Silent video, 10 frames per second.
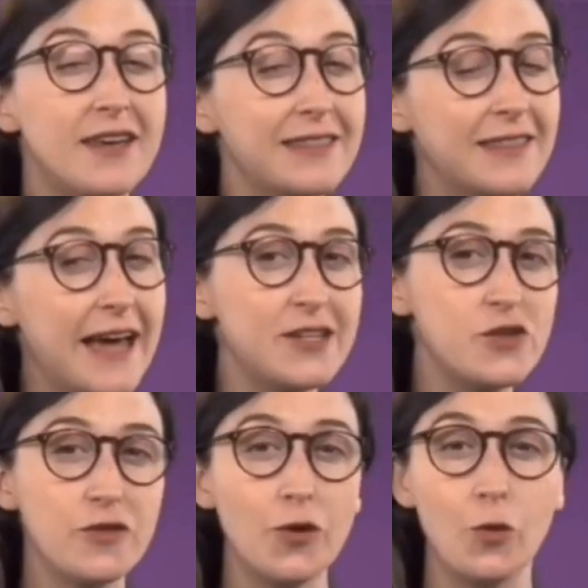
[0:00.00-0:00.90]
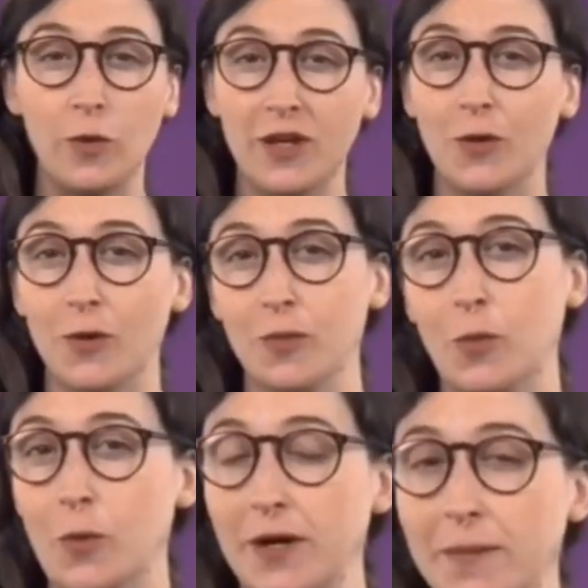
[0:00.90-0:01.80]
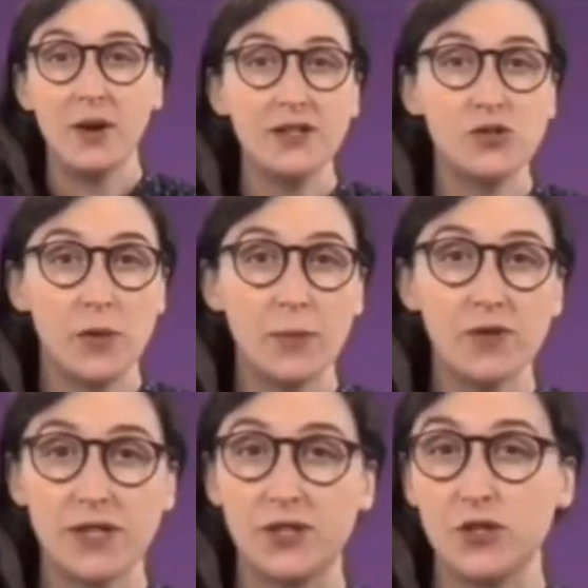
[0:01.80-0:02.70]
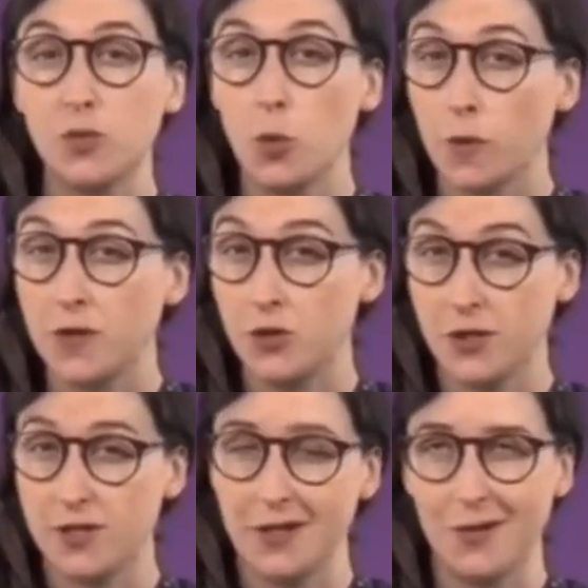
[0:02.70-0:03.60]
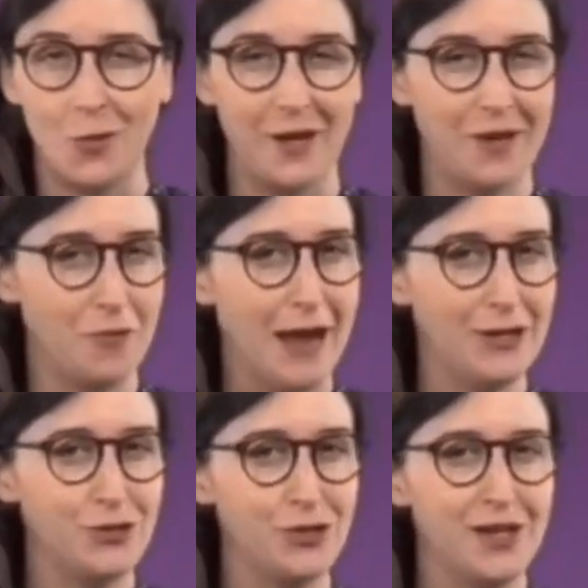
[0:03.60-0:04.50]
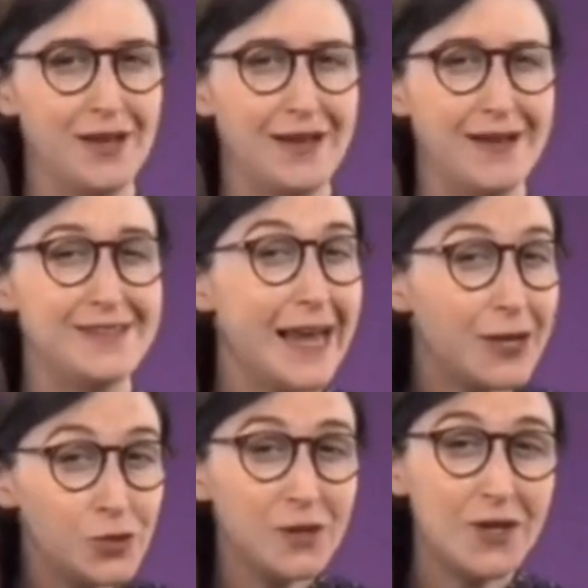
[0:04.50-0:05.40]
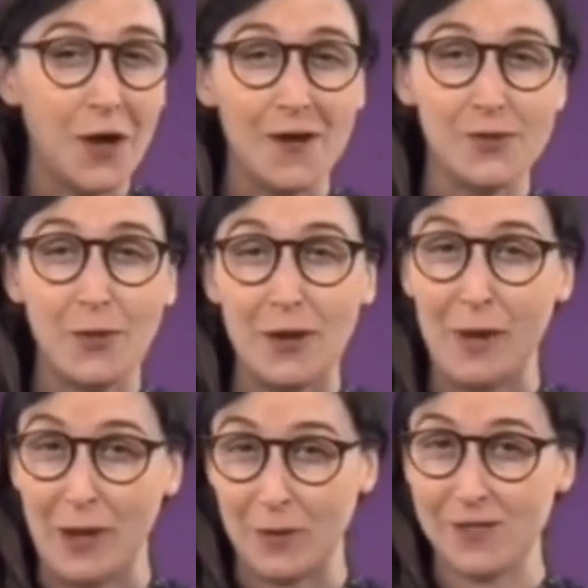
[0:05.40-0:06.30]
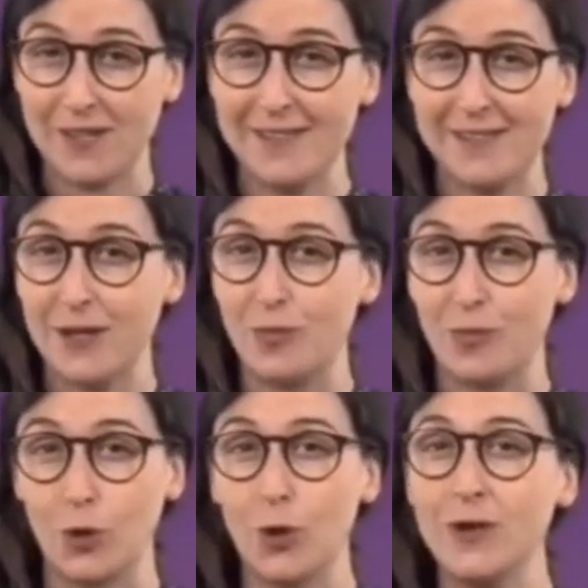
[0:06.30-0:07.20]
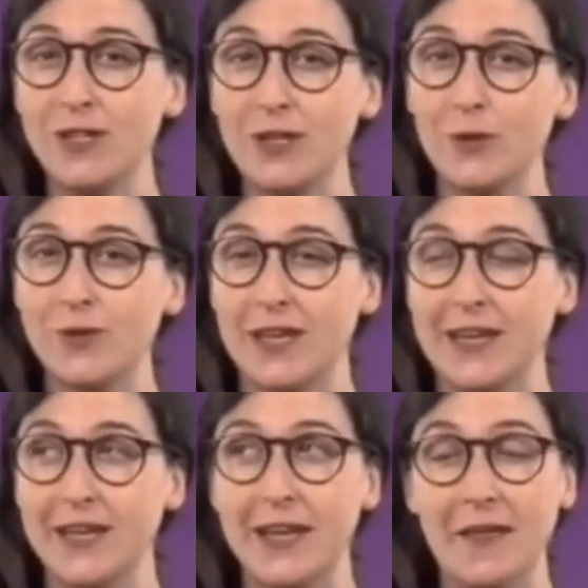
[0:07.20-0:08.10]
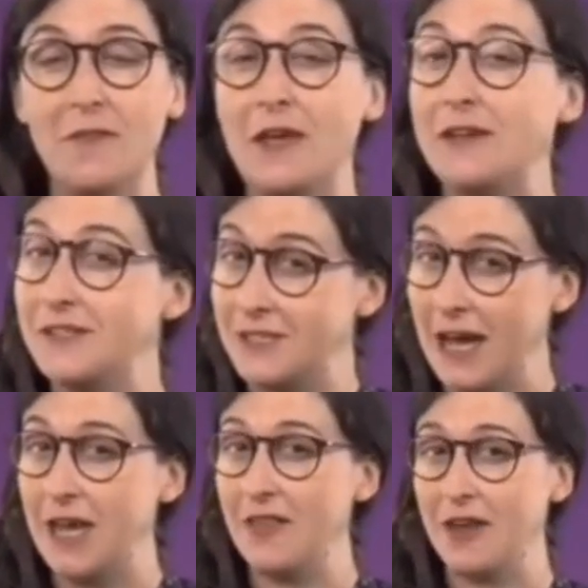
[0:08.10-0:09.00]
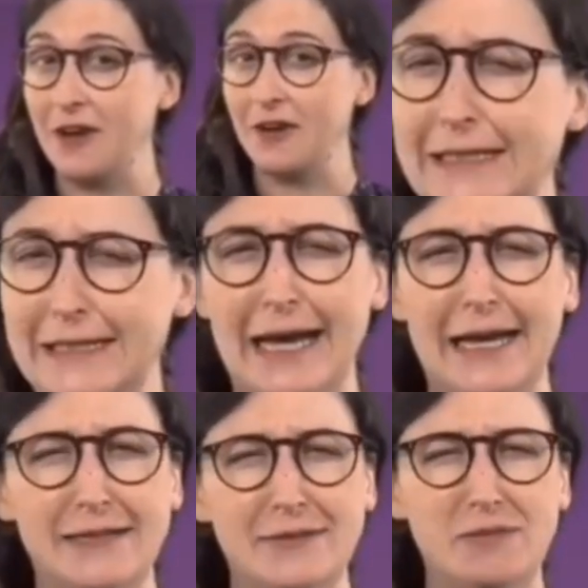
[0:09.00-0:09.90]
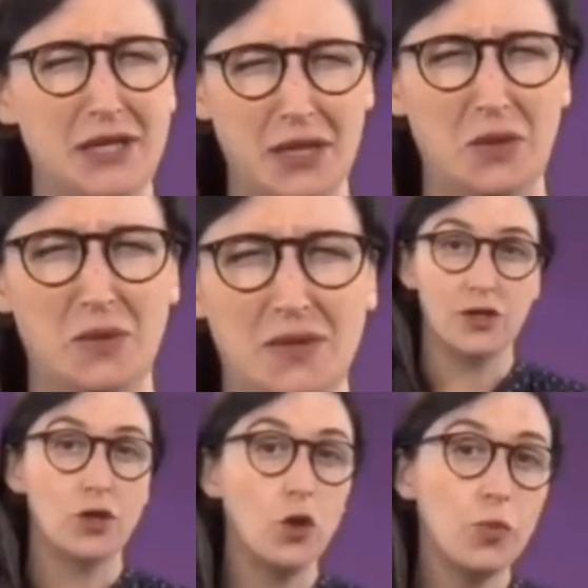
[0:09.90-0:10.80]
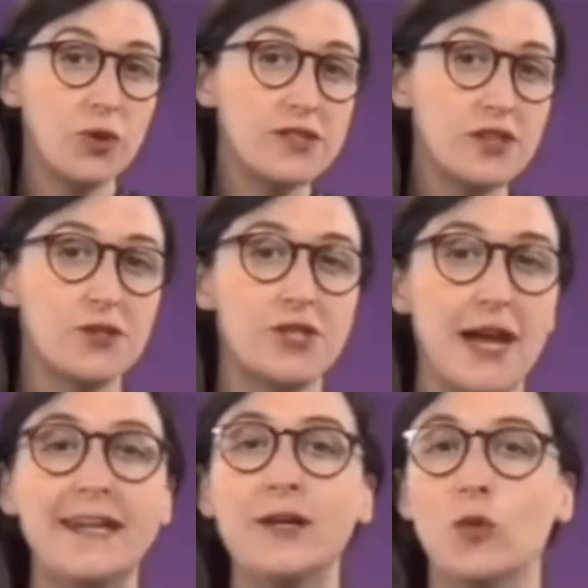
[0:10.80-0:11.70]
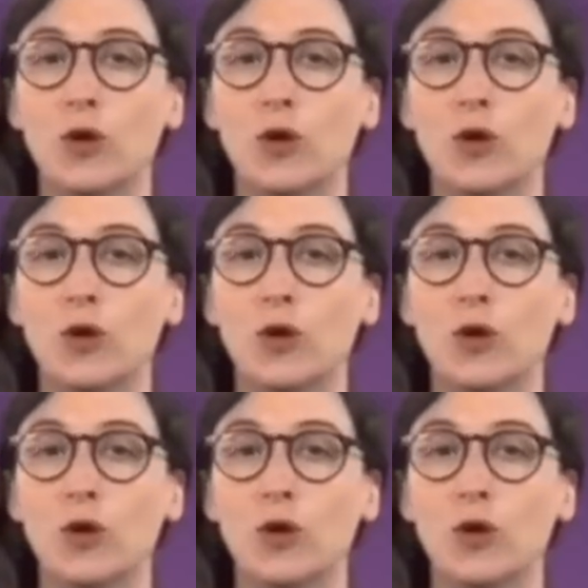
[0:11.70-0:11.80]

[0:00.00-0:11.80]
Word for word: they can last for a week or more. But swimmer's itch is more than just an annoying rash. It's actually caused by parasites that burrow into your skin and then die there. Yeah, Ew. The culprits are tiny